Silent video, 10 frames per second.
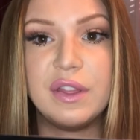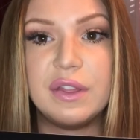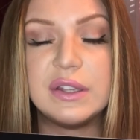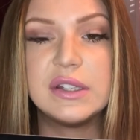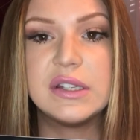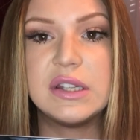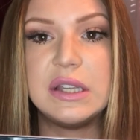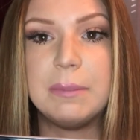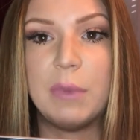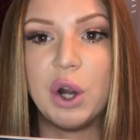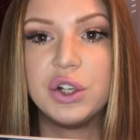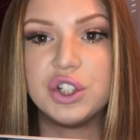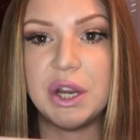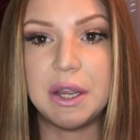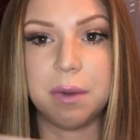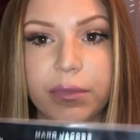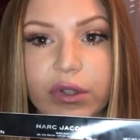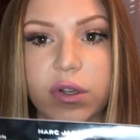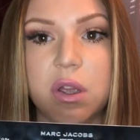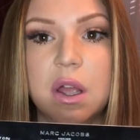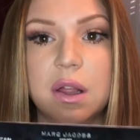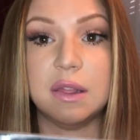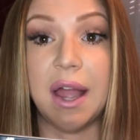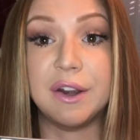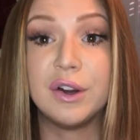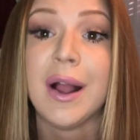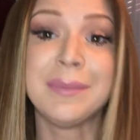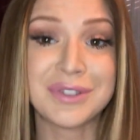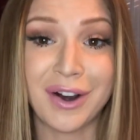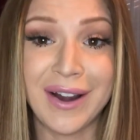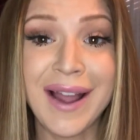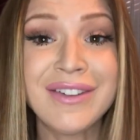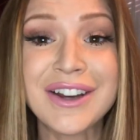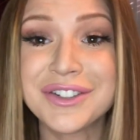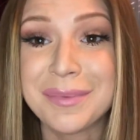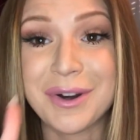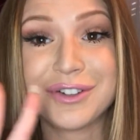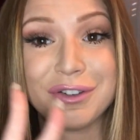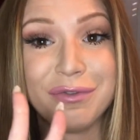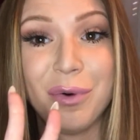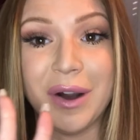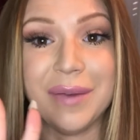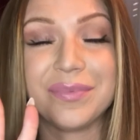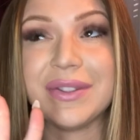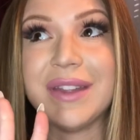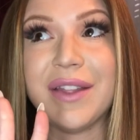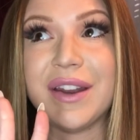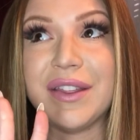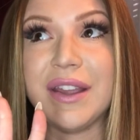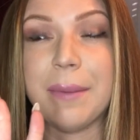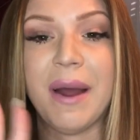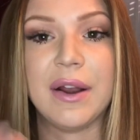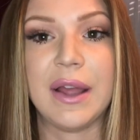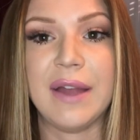This is the Marc Jacobs liner. I'm sorry, I've actually purchased 4 now that I think about it.